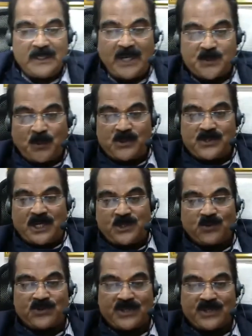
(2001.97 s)
exposure
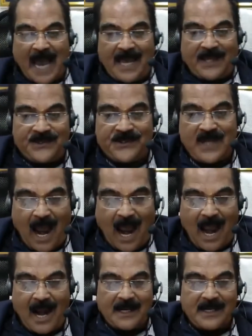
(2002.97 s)
to science,
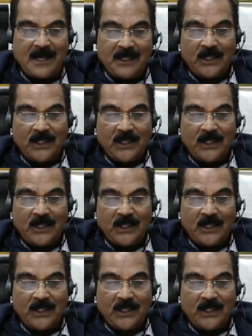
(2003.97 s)
art,